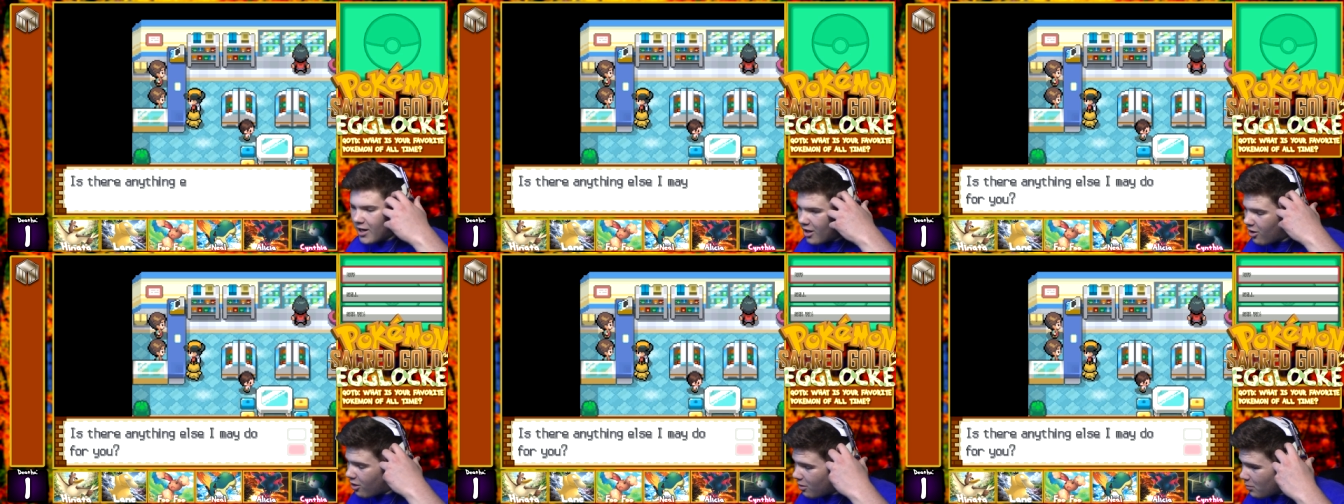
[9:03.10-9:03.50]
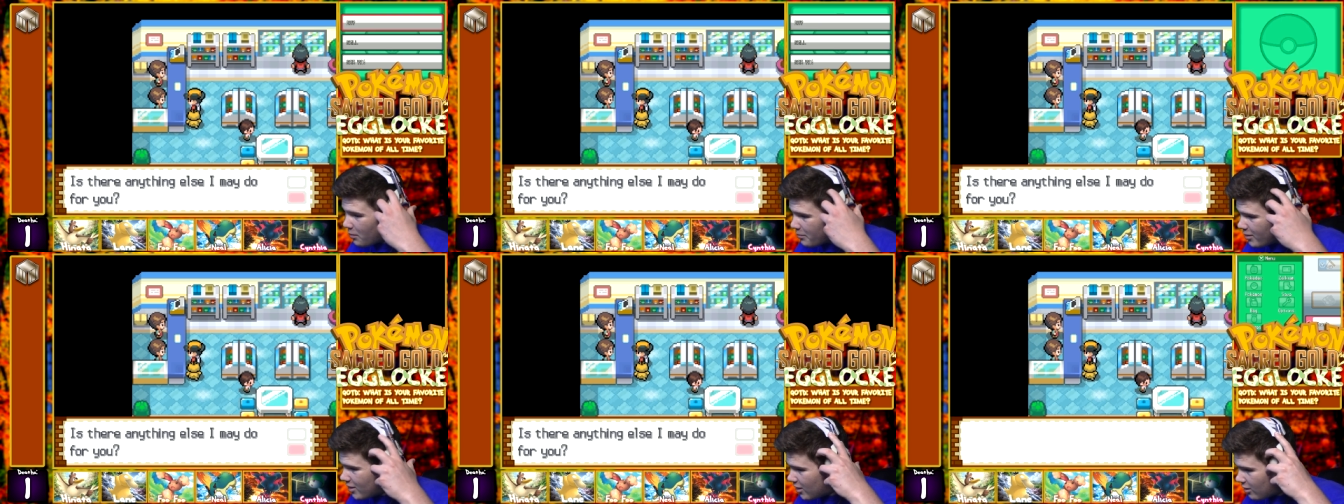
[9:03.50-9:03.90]
like, all my
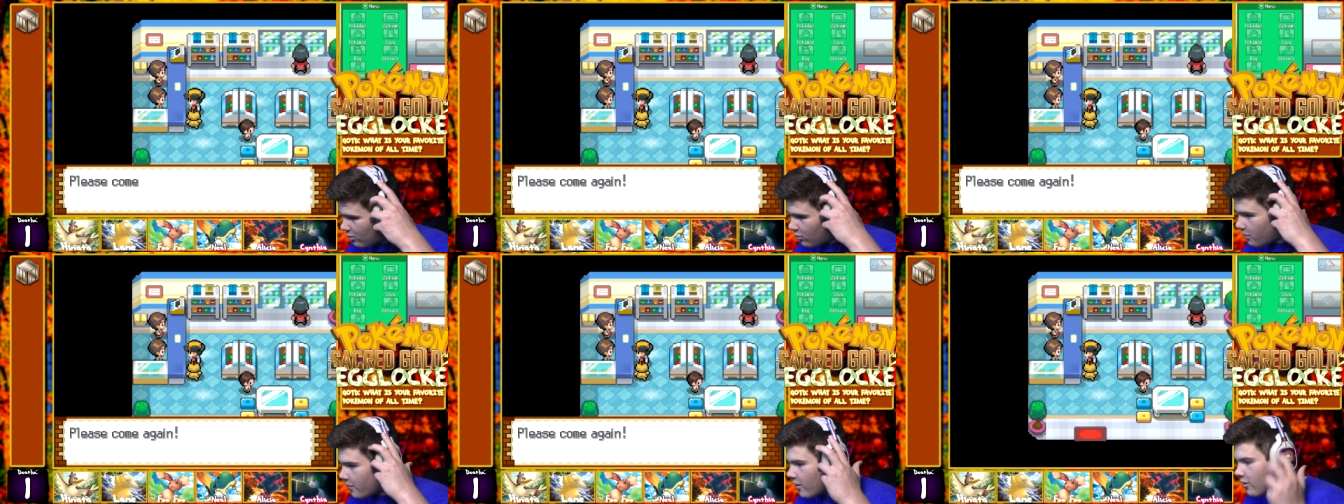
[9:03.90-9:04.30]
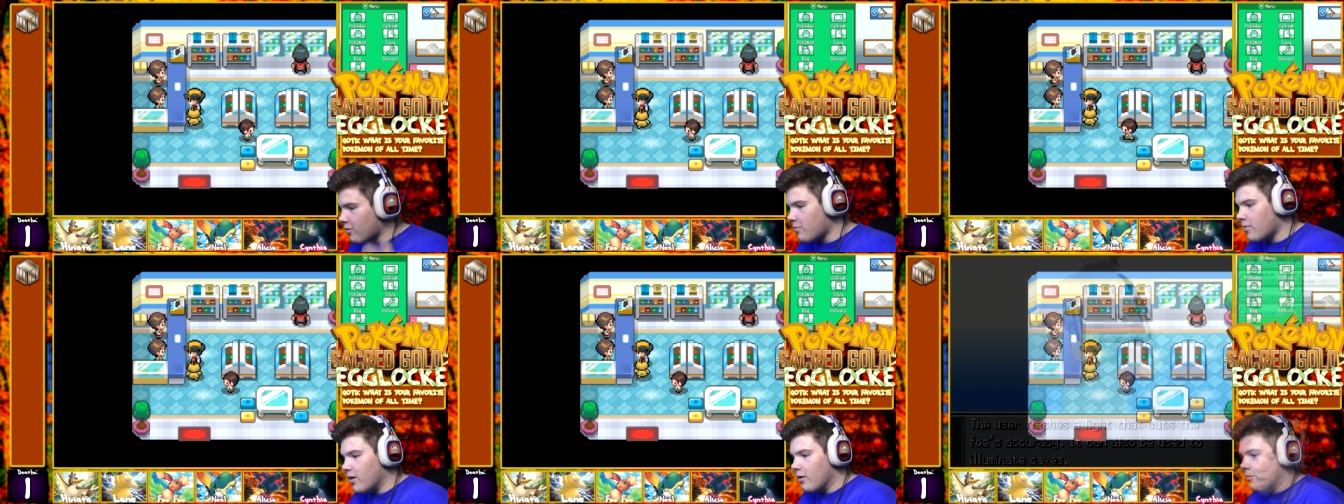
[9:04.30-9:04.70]
money on
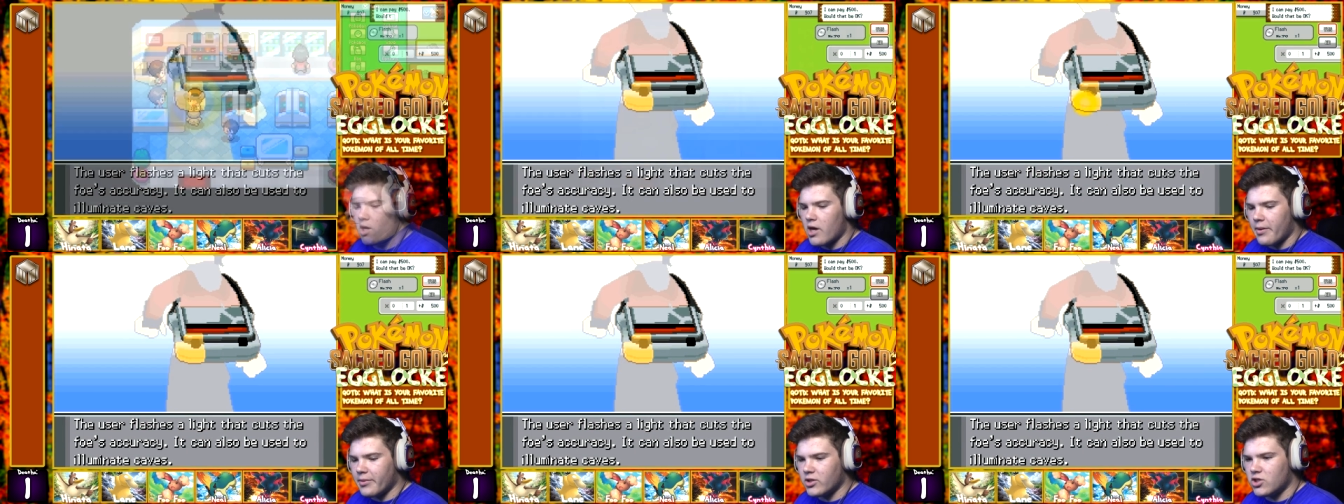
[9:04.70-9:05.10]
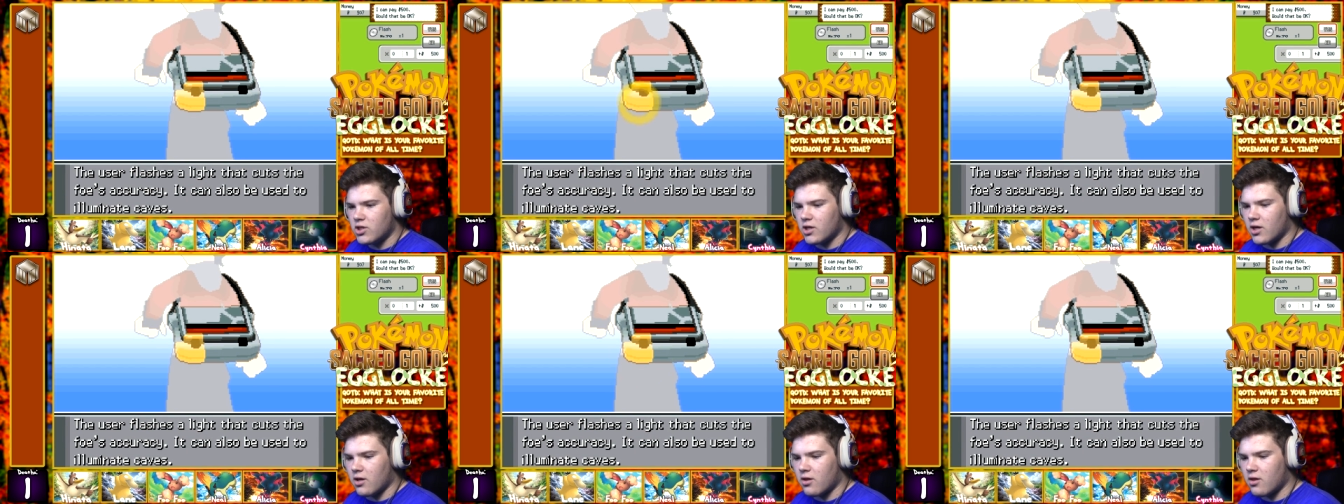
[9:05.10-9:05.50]
repels, bro. How much is
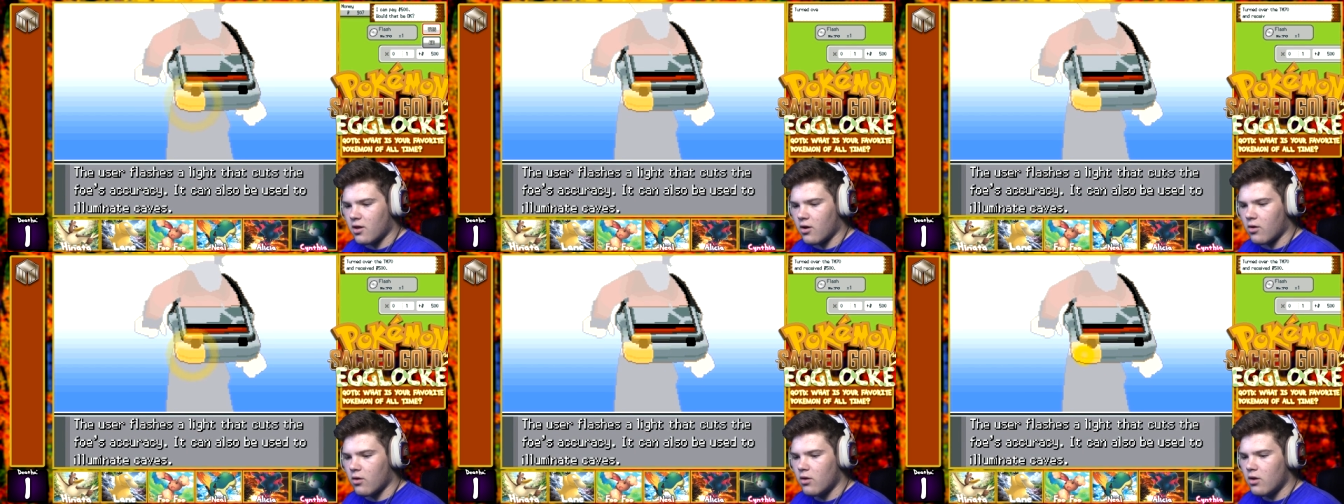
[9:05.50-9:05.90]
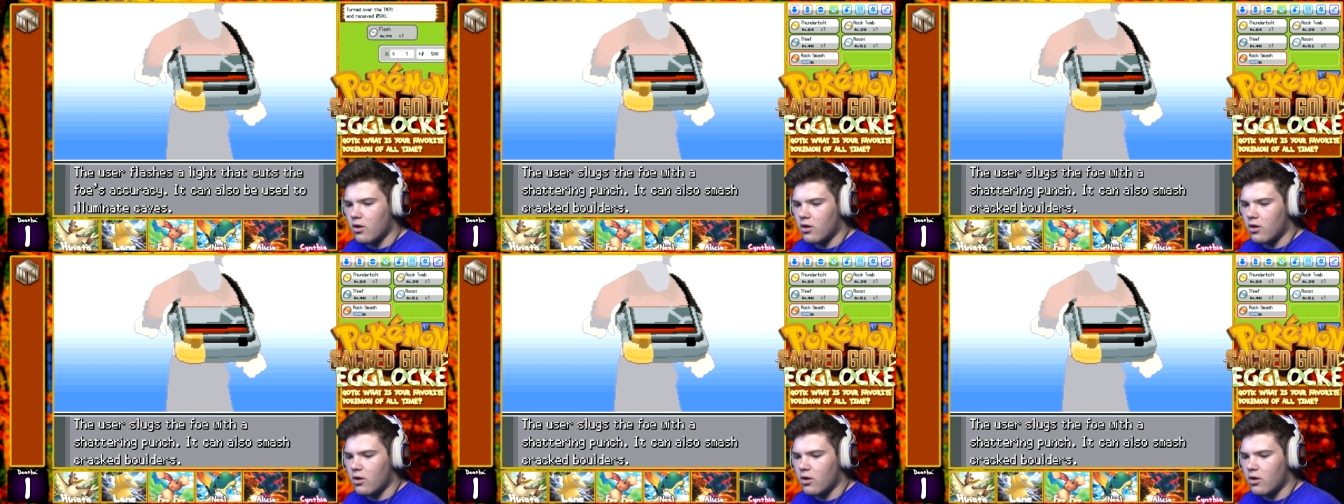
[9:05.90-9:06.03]
it gonna sell?